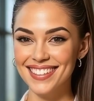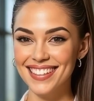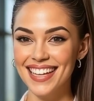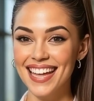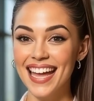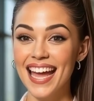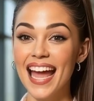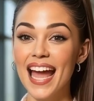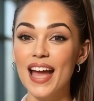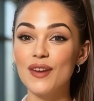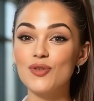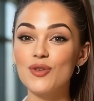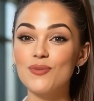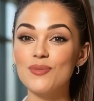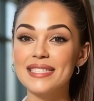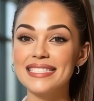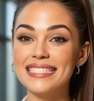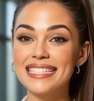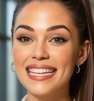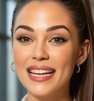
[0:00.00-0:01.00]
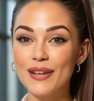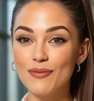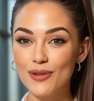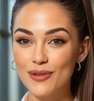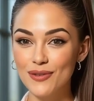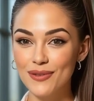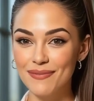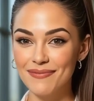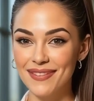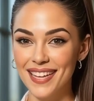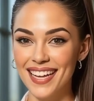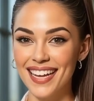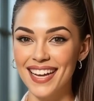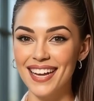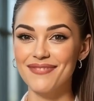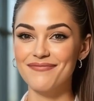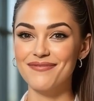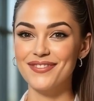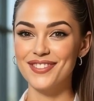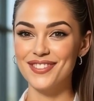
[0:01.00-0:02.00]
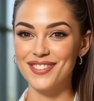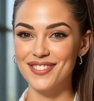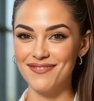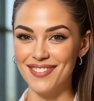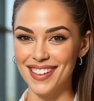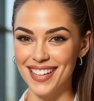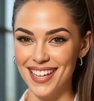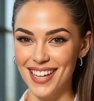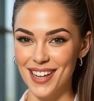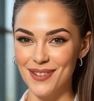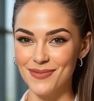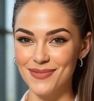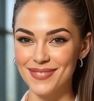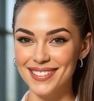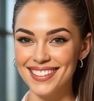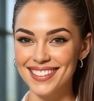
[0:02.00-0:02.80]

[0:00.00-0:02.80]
and studio environment as you see